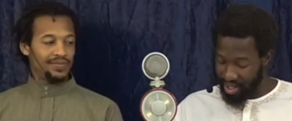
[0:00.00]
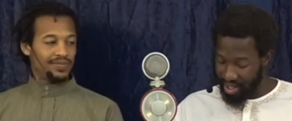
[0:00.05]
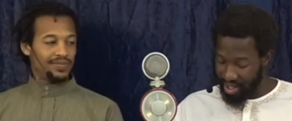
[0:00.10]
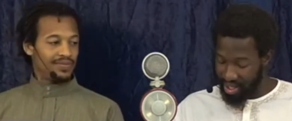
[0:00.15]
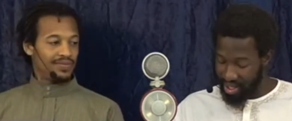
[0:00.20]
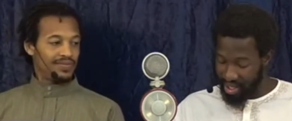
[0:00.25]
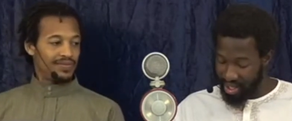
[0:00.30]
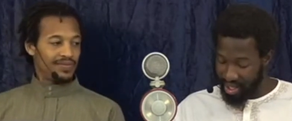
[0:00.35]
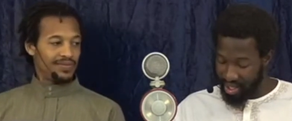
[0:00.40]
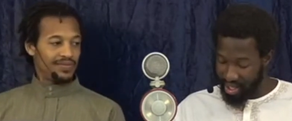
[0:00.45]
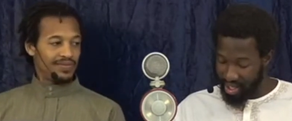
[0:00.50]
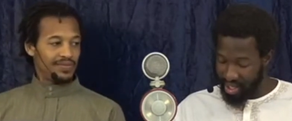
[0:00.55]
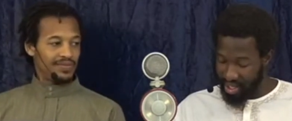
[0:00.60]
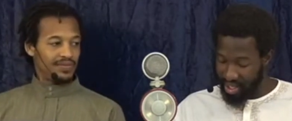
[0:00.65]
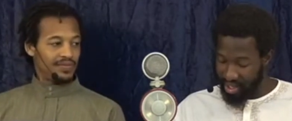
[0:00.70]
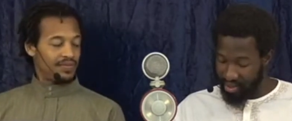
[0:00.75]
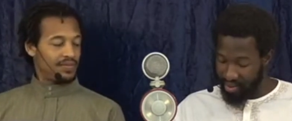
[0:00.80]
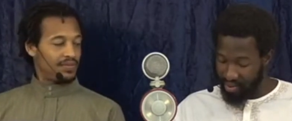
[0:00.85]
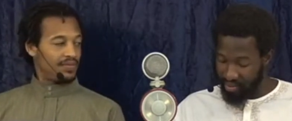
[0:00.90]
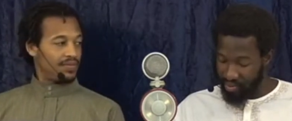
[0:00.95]

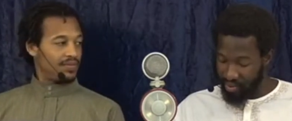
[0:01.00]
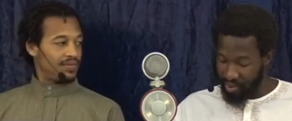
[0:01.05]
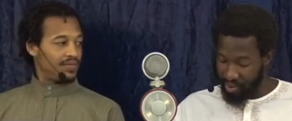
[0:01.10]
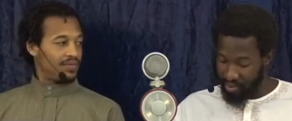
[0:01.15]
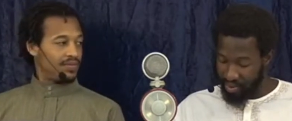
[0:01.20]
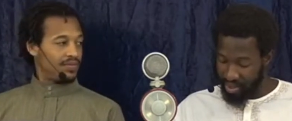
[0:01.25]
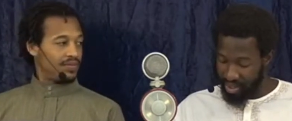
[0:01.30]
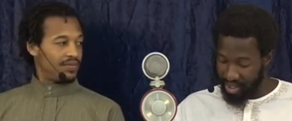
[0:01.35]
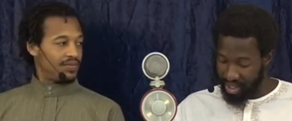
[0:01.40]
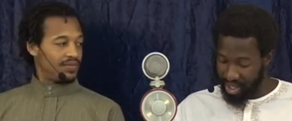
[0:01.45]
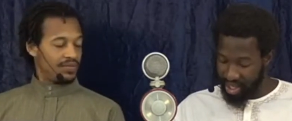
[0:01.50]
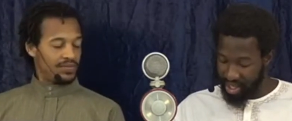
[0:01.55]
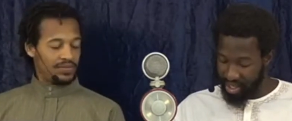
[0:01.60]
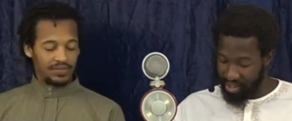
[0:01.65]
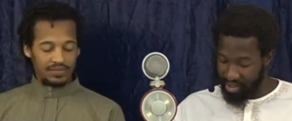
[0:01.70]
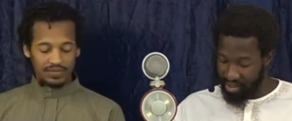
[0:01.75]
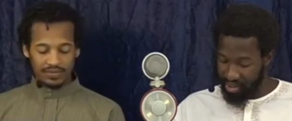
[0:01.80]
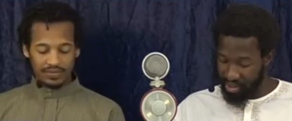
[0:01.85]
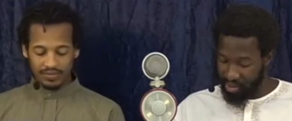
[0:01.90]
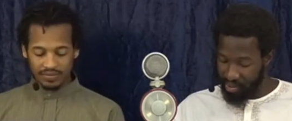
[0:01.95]
Speaker 1: in Romans eight and
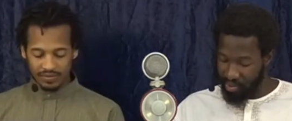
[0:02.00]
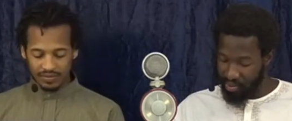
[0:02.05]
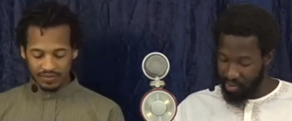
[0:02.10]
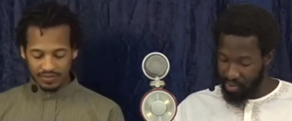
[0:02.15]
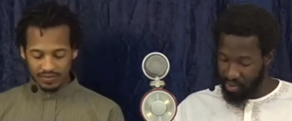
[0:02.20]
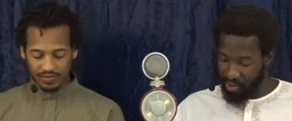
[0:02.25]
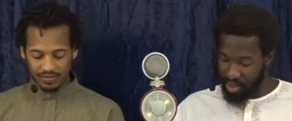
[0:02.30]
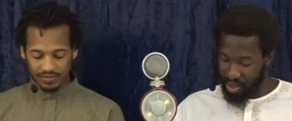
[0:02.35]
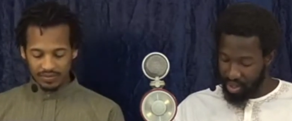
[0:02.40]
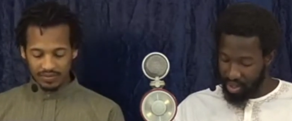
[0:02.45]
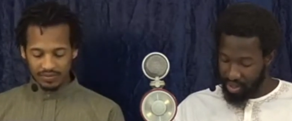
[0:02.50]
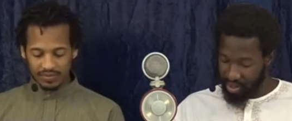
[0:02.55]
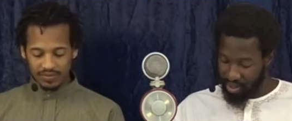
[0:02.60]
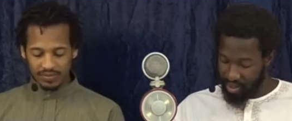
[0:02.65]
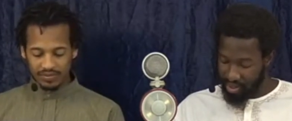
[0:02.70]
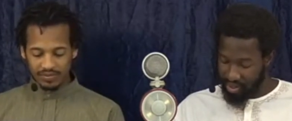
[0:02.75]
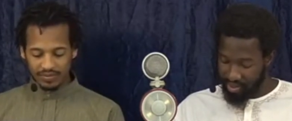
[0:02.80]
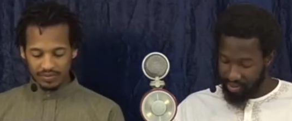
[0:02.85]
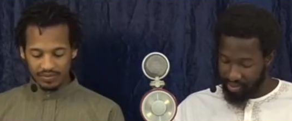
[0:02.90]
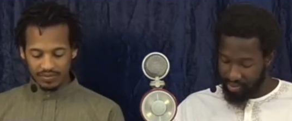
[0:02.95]
two,
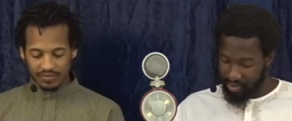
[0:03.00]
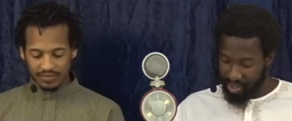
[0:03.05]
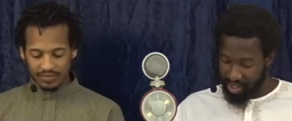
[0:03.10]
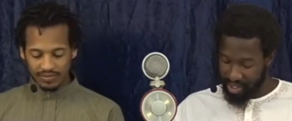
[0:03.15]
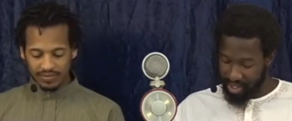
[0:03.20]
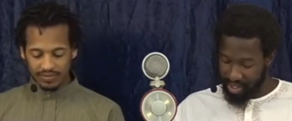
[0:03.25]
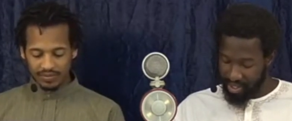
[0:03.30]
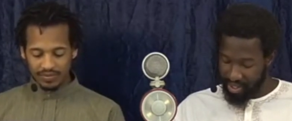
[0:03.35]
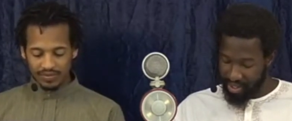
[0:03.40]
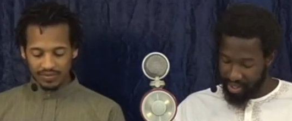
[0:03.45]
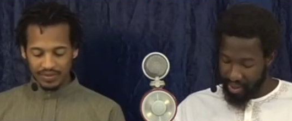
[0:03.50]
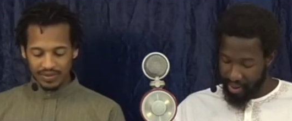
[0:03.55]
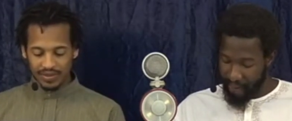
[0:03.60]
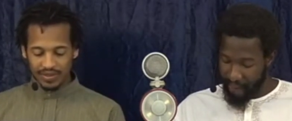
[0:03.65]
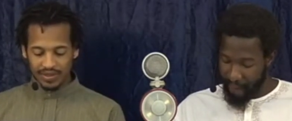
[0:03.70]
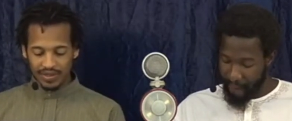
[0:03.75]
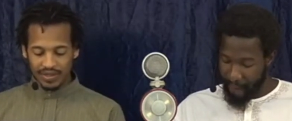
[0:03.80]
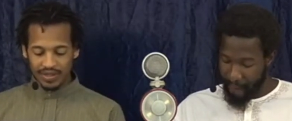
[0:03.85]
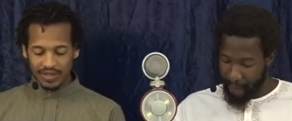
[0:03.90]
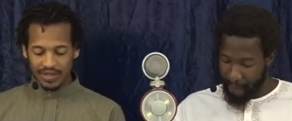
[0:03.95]
please.
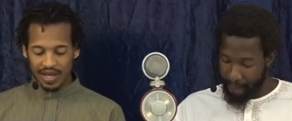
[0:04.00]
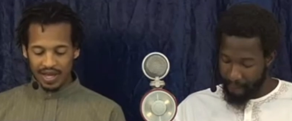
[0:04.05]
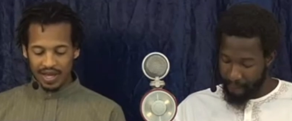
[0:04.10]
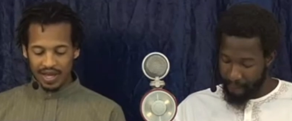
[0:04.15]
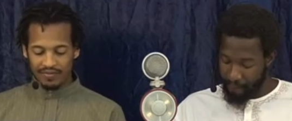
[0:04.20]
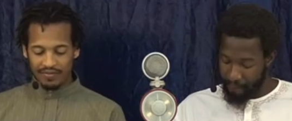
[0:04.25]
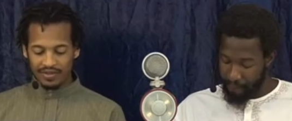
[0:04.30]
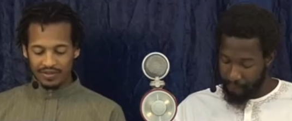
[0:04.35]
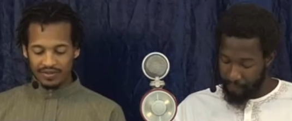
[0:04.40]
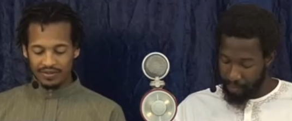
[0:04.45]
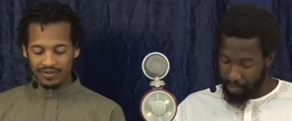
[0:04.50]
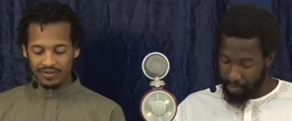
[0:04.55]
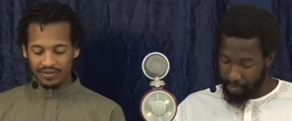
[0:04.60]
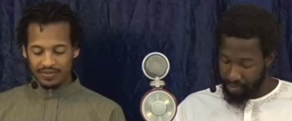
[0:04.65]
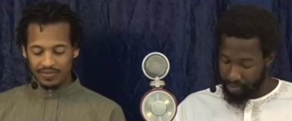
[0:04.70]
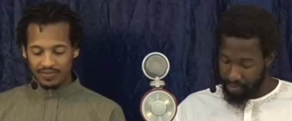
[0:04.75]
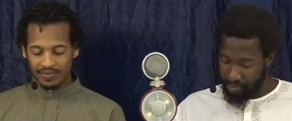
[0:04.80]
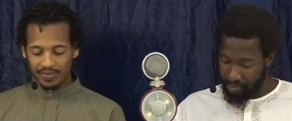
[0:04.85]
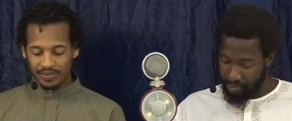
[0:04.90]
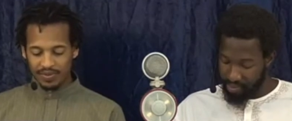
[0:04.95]
Speaker 2: And having
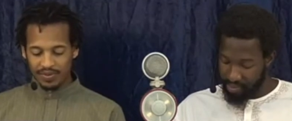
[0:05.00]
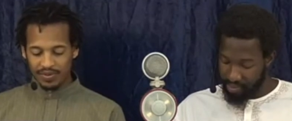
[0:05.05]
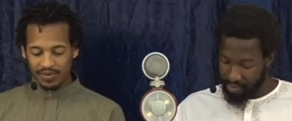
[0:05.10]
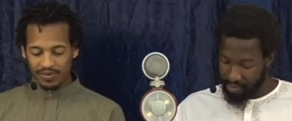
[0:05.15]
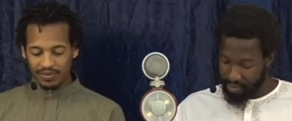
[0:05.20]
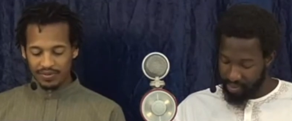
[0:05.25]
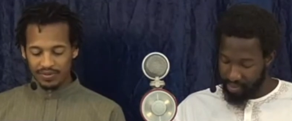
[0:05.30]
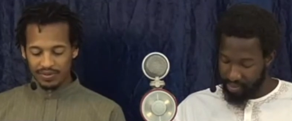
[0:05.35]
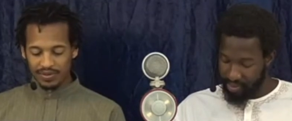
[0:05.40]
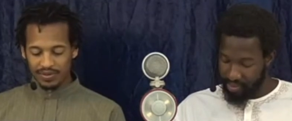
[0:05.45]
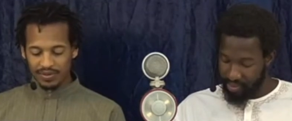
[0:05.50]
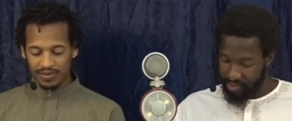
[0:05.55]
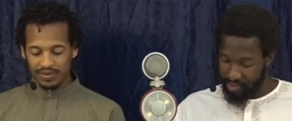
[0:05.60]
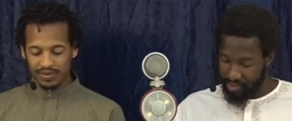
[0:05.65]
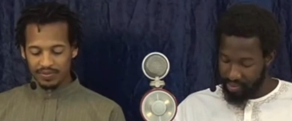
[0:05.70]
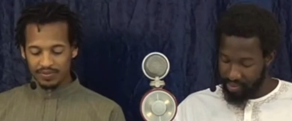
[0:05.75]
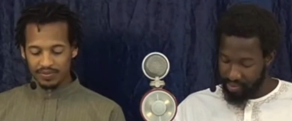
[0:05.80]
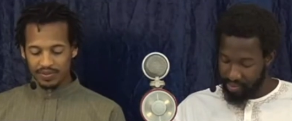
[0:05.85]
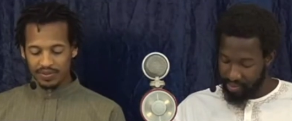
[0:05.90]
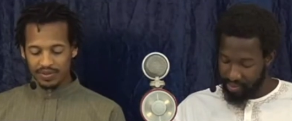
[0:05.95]

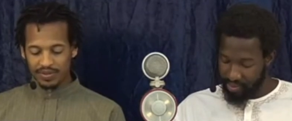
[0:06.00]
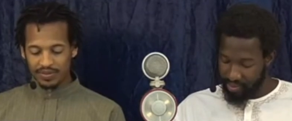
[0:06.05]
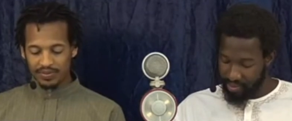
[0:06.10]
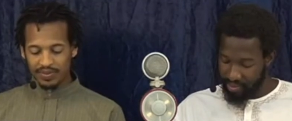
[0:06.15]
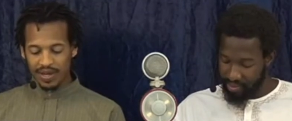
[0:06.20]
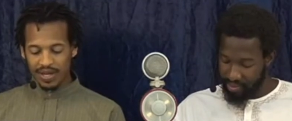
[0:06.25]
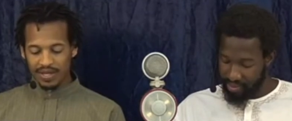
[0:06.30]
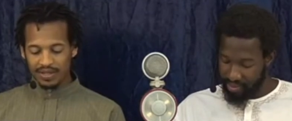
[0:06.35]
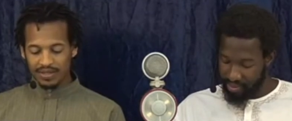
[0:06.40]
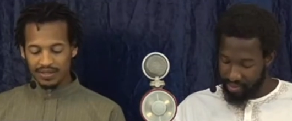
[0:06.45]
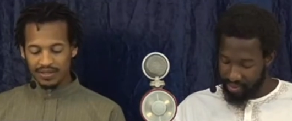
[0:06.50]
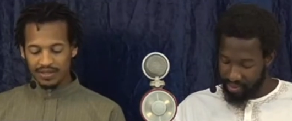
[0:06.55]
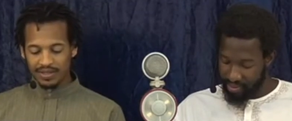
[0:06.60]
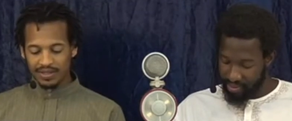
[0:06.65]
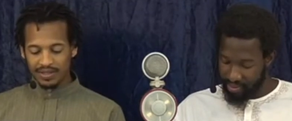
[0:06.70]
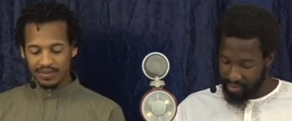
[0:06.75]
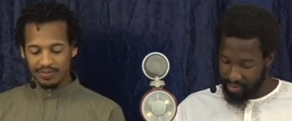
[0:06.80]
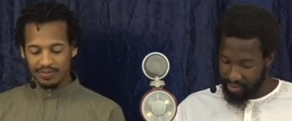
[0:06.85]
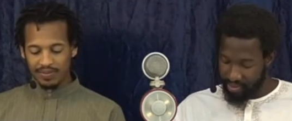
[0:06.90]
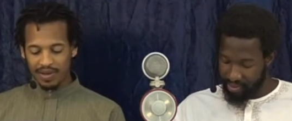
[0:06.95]
spoiled principalities
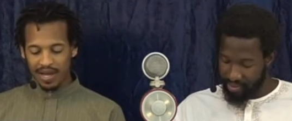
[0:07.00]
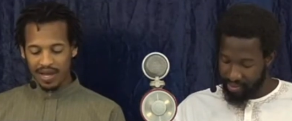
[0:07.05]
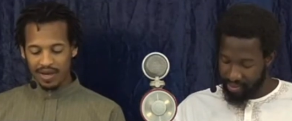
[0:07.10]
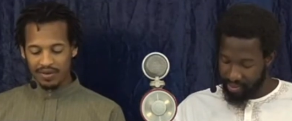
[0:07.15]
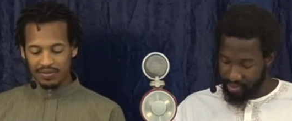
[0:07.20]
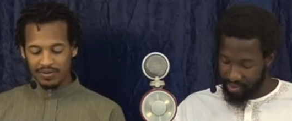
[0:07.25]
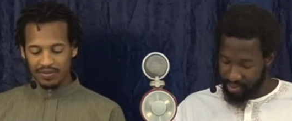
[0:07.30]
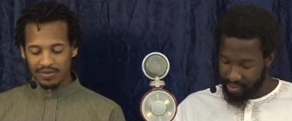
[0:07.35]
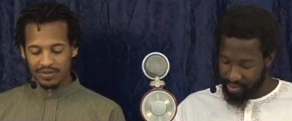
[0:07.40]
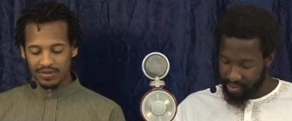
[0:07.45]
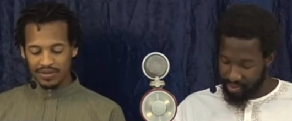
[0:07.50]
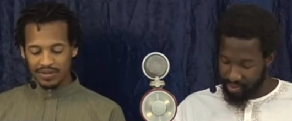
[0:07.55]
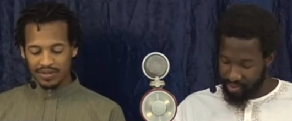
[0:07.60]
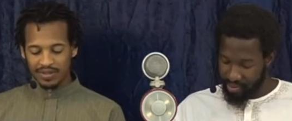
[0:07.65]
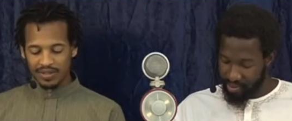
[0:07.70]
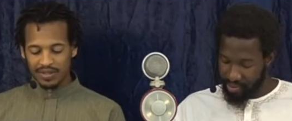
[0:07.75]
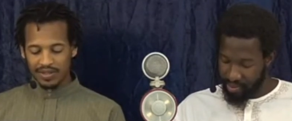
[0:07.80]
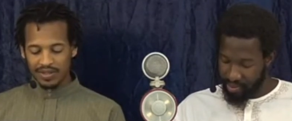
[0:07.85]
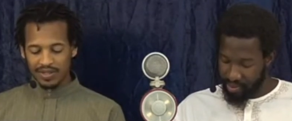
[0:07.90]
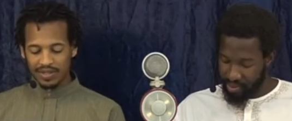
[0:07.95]
and powers,
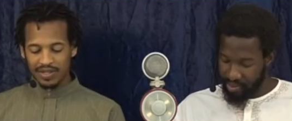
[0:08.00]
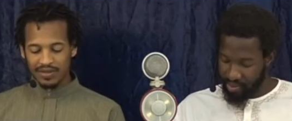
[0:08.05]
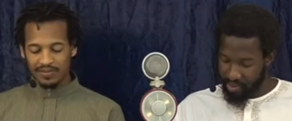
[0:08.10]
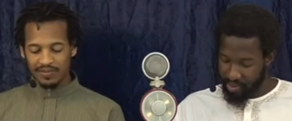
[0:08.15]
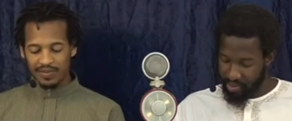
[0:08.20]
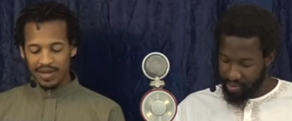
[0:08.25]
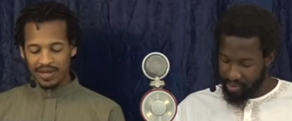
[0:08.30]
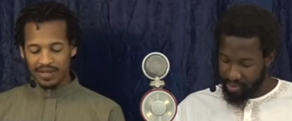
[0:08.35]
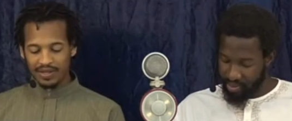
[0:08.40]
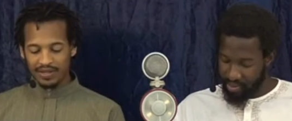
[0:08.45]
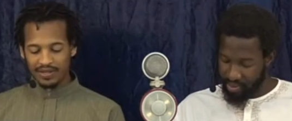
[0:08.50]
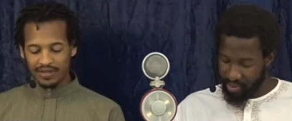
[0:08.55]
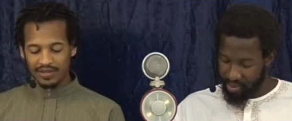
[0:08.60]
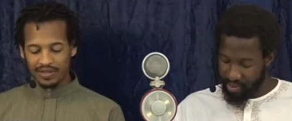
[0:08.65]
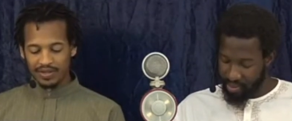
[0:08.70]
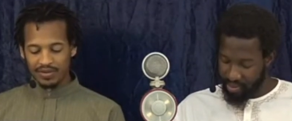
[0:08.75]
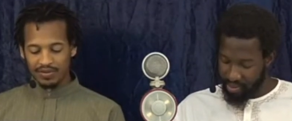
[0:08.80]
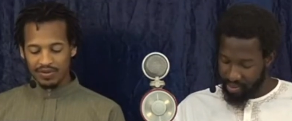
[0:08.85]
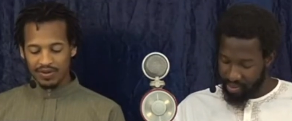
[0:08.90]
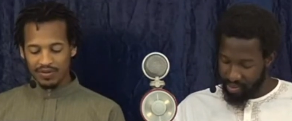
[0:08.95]
he made a
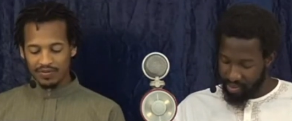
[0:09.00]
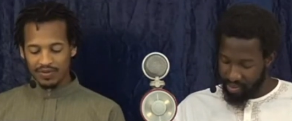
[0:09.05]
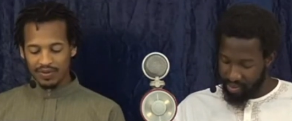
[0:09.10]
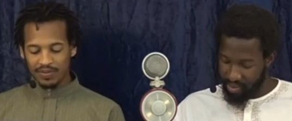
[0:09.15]
show of them